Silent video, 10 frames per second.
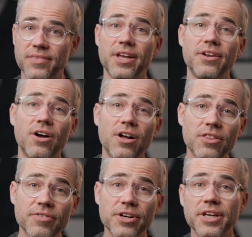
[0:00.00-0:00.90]
And all the
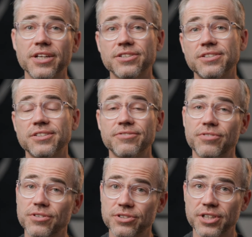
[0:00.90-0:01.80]
variations that
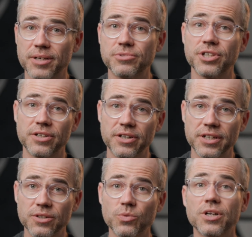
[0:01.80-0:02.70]
Photoshop
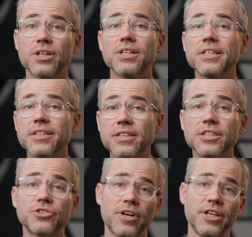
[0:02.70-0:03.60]
generated were clearly
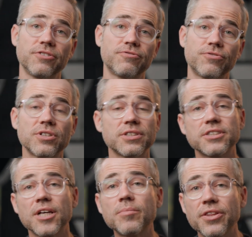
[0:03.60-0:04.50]
trying to force
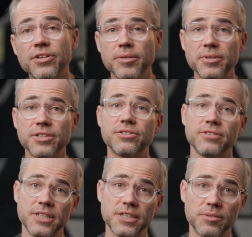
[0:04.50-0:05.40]
some other image
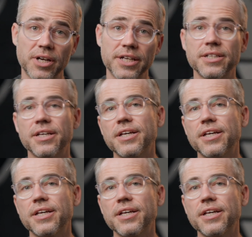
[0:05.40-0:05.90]
into mine.